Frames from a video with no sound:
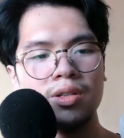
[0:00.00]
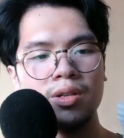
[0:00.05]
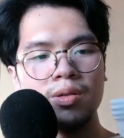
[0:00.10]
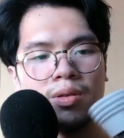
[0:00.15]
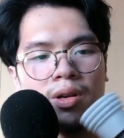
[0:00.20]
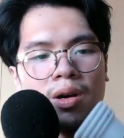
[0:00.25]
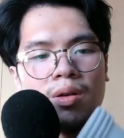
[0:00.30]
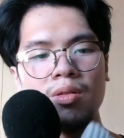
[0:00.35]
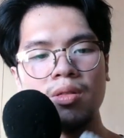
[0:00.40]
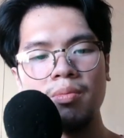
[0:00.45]
So
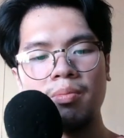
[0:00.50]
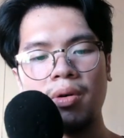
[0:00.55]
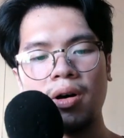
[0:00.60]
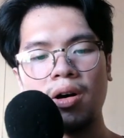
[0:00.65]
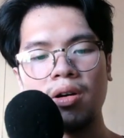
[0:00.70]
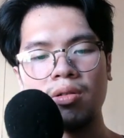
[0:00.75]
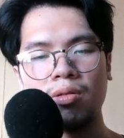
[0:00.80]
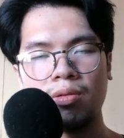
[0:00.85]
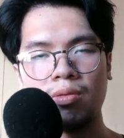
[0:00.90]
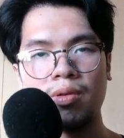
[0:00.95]
now the
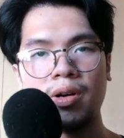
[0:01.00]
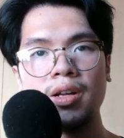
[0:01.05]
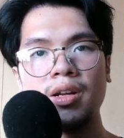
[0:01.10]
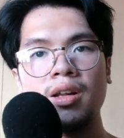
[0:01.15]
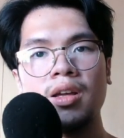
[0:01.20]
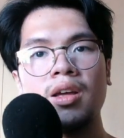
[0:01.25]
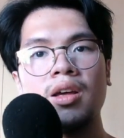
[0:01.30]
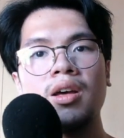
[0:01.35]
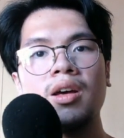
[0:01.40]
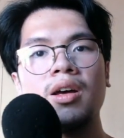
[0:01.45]
bottle, right?
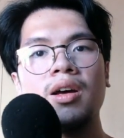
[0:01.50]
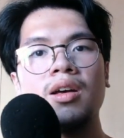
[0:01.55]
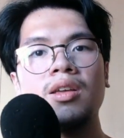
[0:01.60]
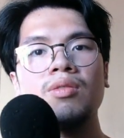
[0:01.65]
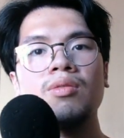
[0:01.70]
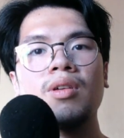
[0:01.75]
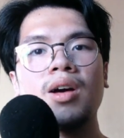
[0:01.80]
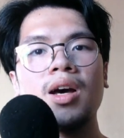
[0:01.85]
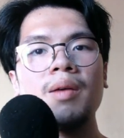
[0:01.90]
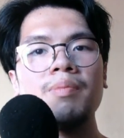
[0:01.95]

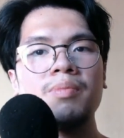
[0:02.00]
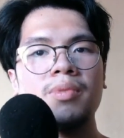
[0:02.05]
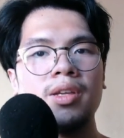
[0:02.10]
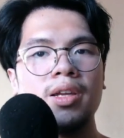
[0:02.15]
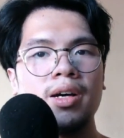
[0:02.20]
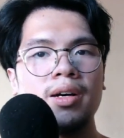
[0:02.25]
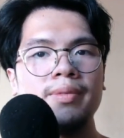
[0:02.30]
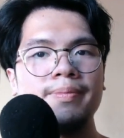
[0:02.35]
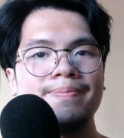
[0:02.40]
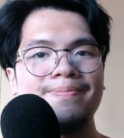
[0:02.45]
Yung cup
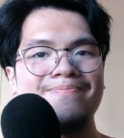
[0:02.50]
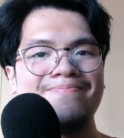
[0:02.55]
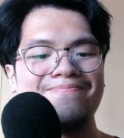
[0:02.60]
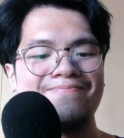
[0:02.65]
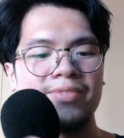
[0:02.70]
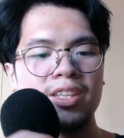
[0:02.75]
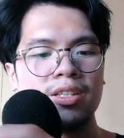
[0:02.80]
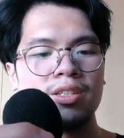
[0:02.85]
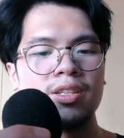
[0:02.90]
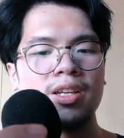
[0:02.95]
niya
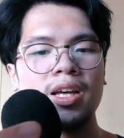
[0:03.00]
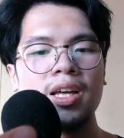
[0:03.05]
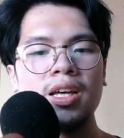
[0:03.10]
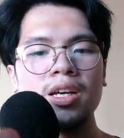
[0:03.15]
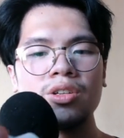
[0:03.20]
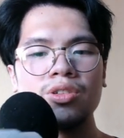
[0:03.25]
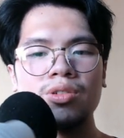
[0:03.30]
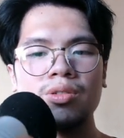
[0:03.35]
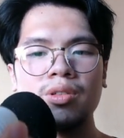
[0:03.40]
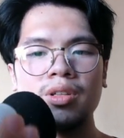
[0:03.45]
is
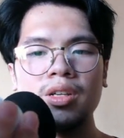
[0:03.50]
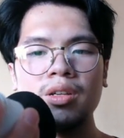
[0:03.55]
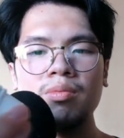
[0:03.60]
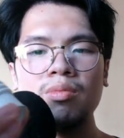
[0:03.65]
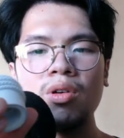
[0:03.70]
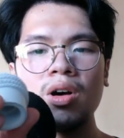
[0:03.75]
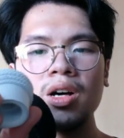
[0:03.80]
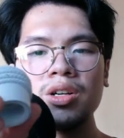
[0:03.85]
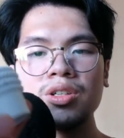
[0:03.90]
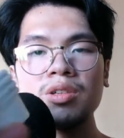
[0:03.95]
actually
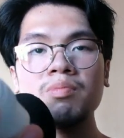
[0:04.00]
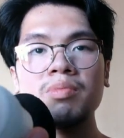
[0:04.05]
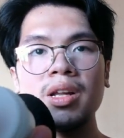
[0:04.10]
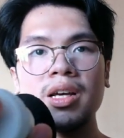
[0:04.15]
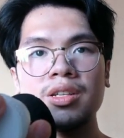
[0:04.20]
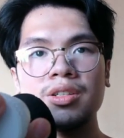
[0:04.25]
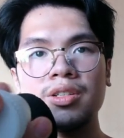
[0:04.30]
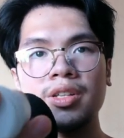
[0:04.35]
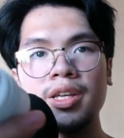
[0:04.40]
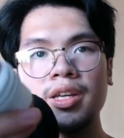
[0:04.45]
mukha siyang
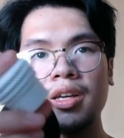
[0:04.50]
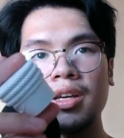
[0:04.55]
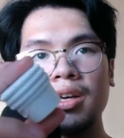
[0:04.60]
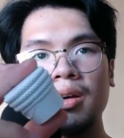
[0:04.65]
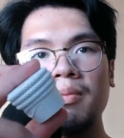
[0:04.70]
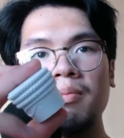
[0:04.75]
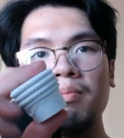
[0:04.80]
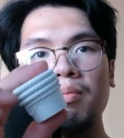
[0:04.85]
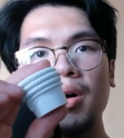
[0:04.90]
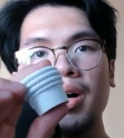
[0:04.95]
plastic,
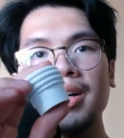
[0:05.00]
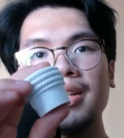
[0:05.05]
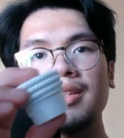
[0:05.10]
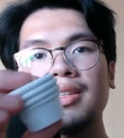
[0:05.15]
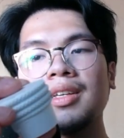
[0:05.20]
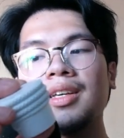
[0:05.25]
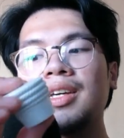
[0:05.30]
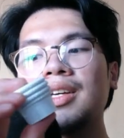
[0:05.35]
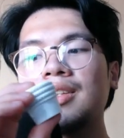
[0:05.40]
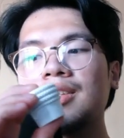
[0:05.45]

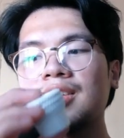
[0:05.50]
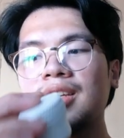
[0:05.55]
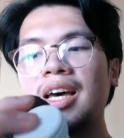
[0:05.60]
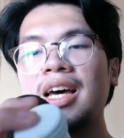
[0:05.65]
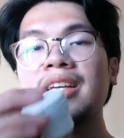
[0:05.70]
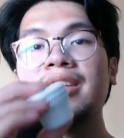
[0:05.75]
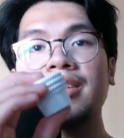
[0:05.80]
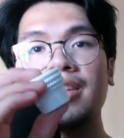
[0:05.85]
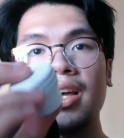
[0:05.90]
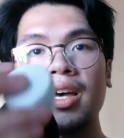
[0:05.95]
but it's
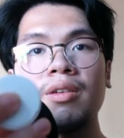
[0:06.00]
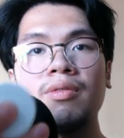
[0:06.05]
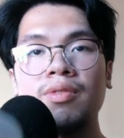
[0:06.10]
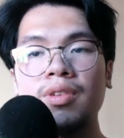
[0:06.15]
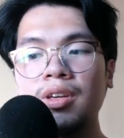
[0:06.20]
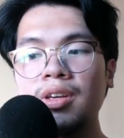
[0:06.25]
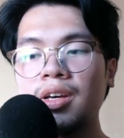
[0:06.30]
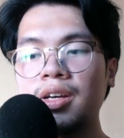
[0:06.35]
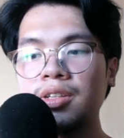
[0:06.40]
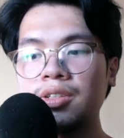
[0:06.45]
as
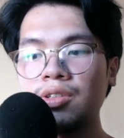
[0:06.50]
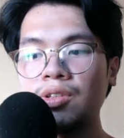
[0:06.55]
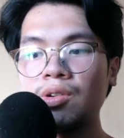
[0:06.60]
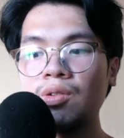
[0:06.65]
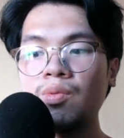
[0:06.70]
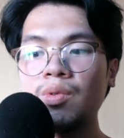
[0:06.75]
heavy as the